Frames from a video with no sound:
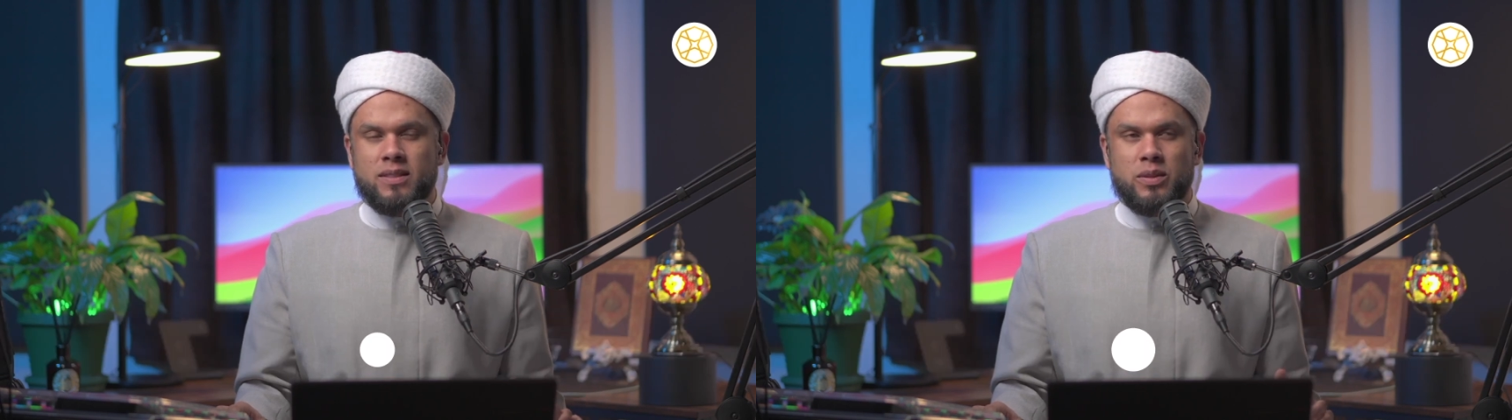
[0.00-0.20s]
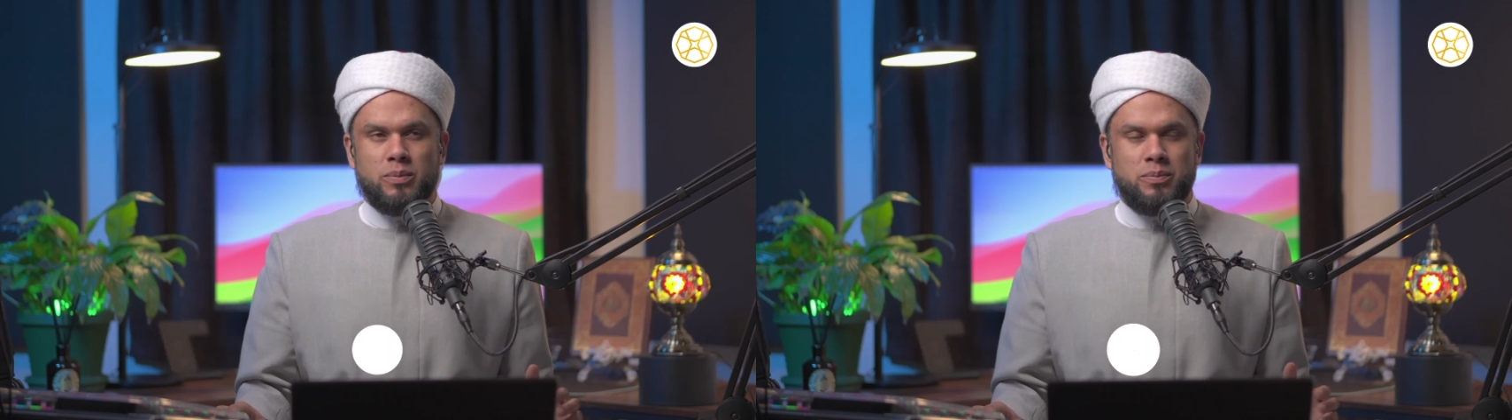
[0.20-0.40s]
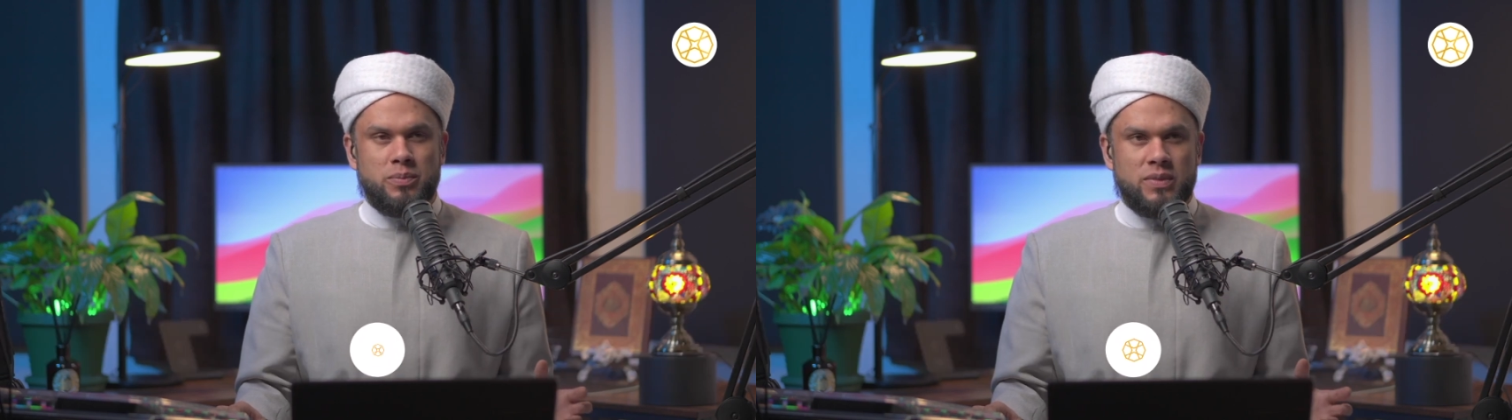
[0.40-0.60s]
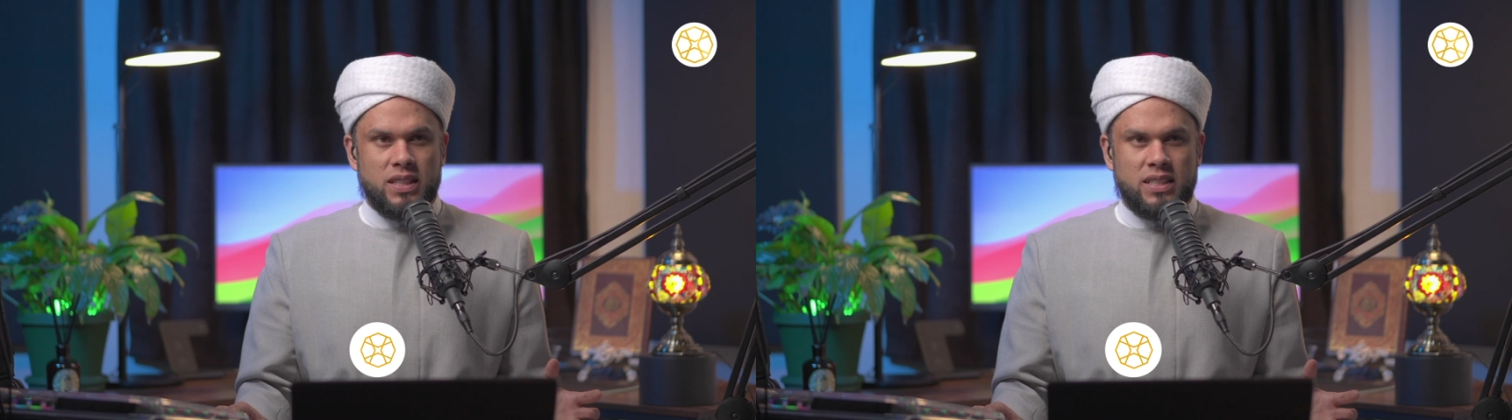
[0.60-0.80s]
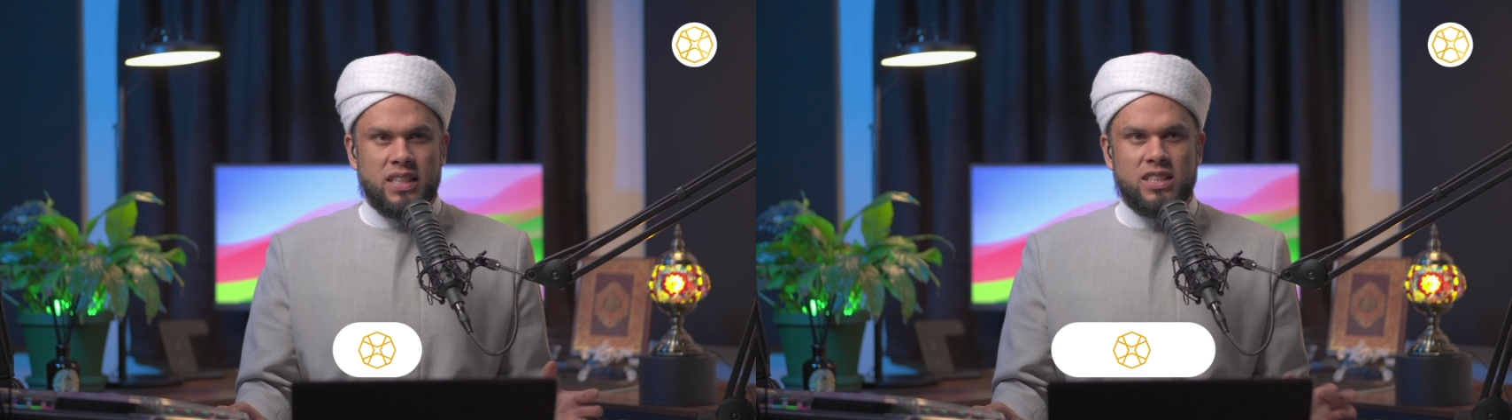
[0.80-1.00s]
So,
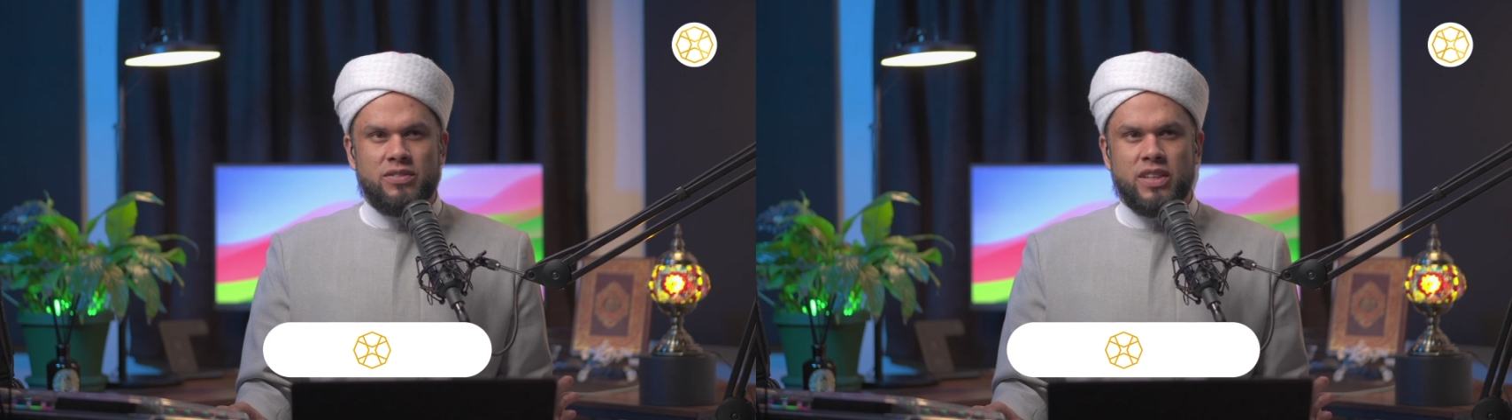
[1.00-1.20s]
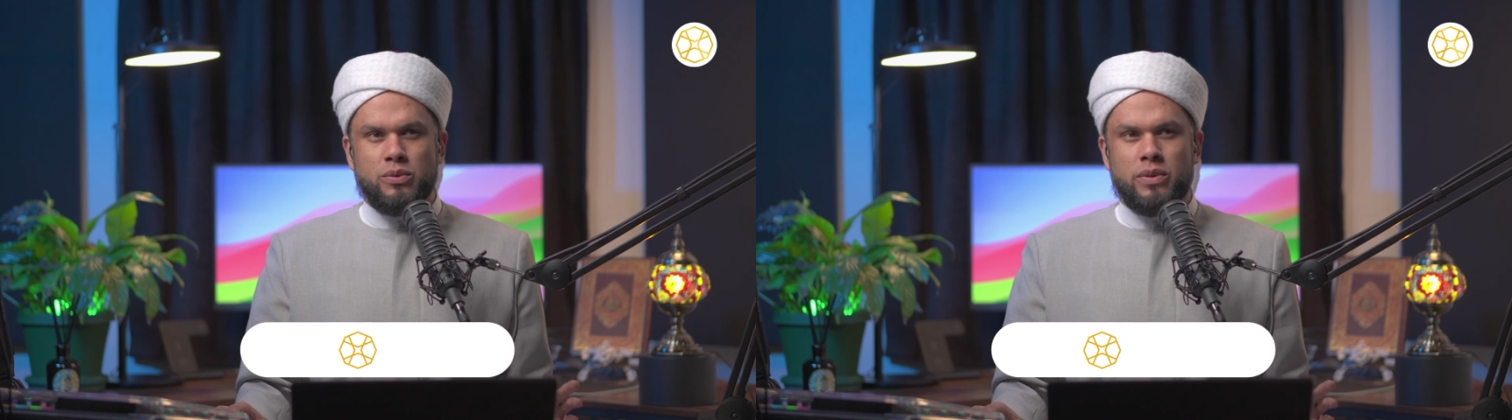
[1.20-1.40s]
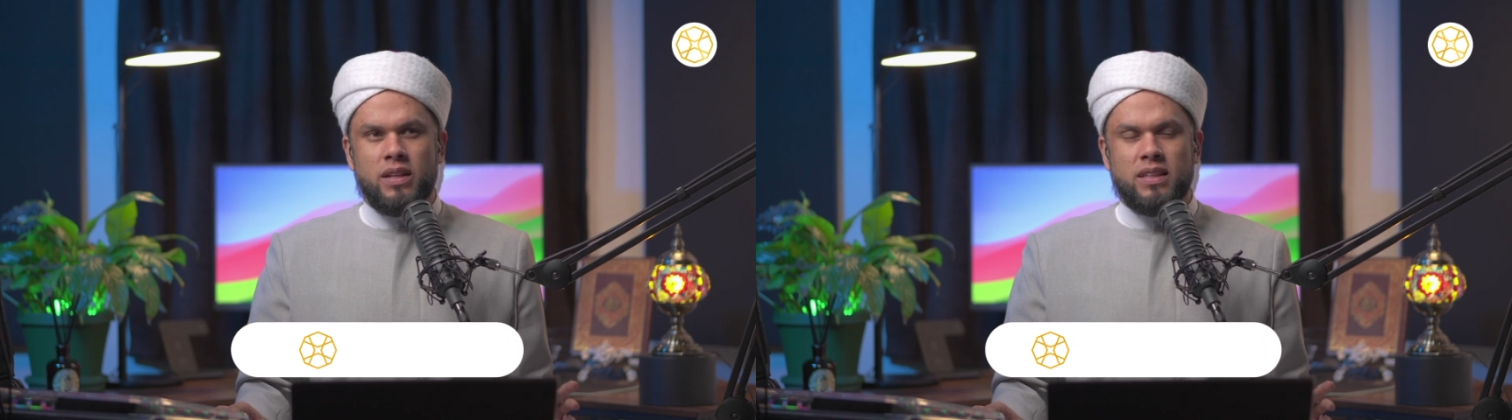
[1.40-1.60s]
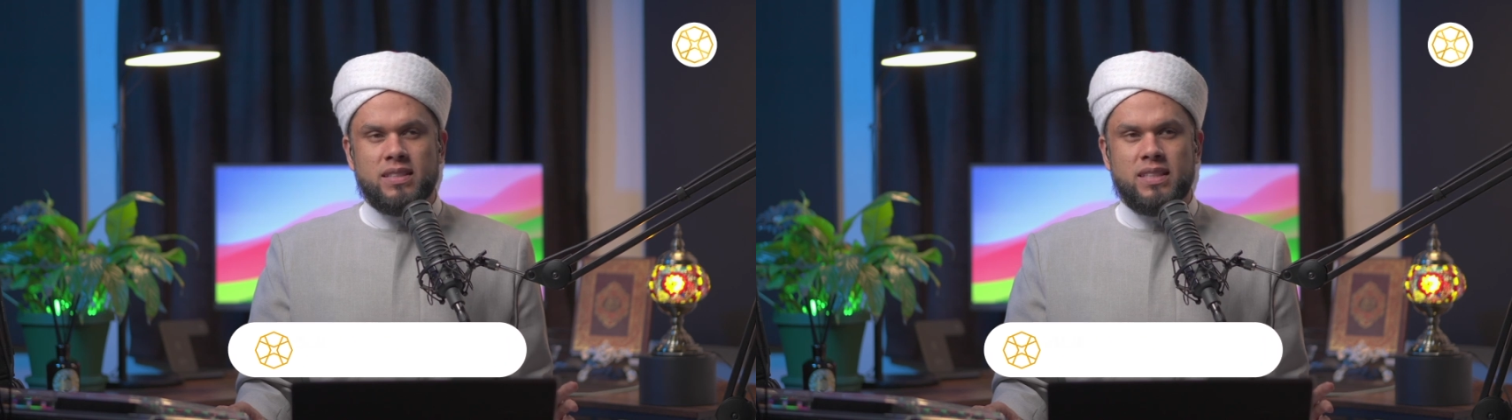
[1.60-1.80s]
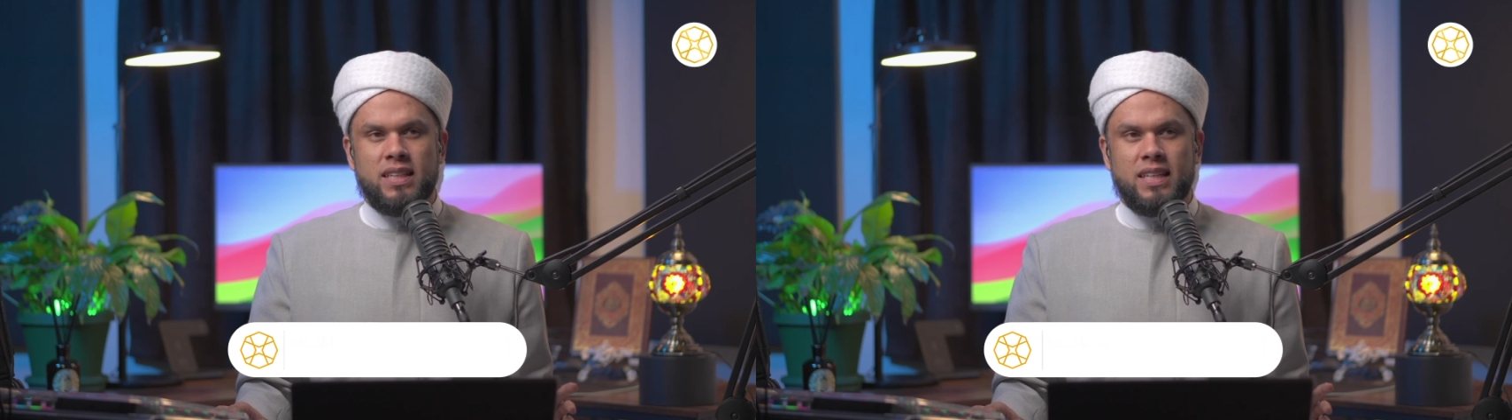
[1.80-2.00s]
dissatisfaction with
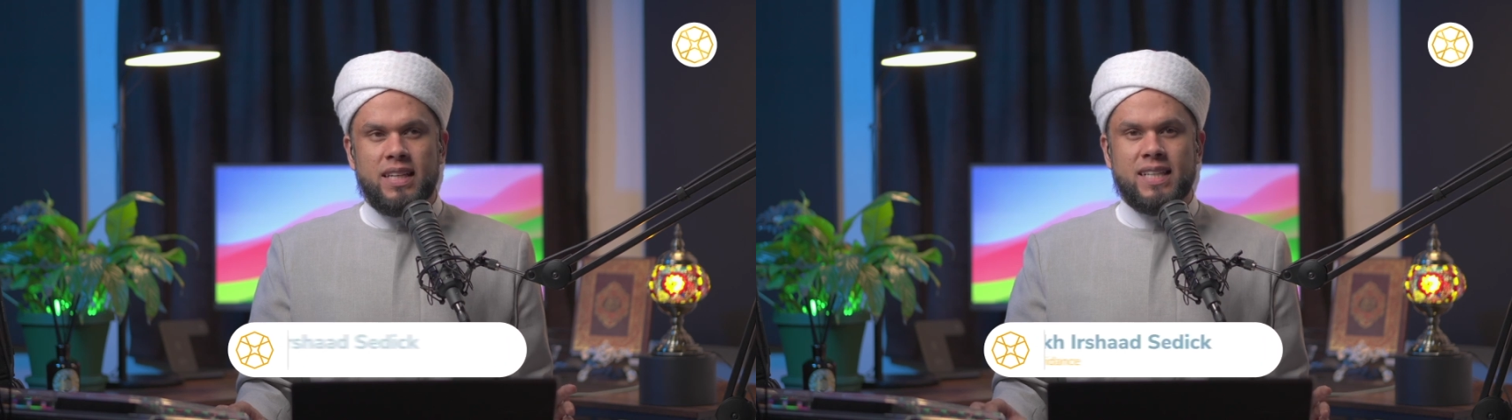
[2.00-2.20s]
Allah's decree.